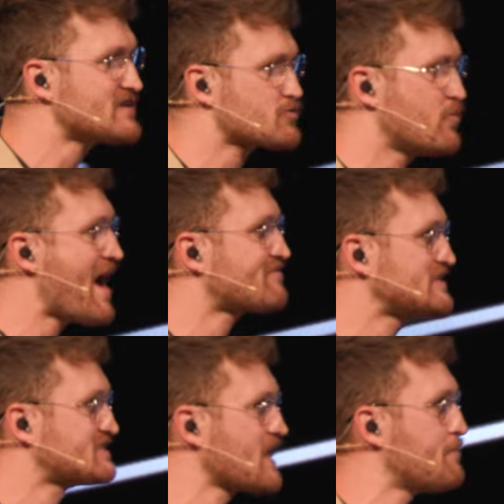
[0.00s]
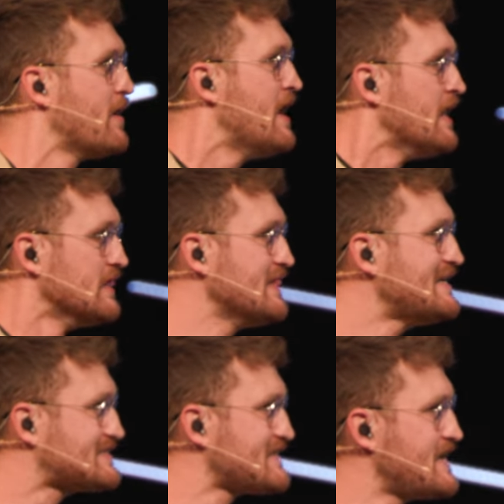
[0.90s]
We have to stop
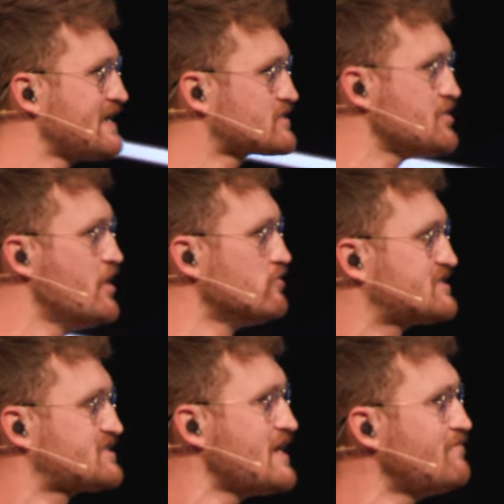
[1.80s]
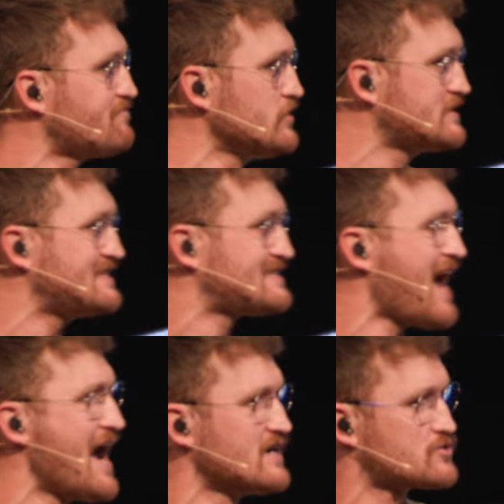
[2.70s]
listening to those sinful
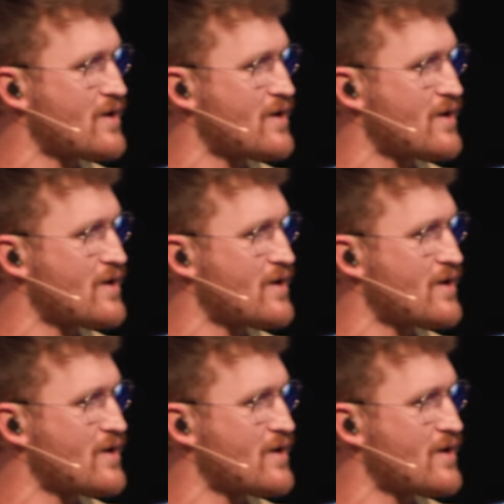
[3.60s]
desires.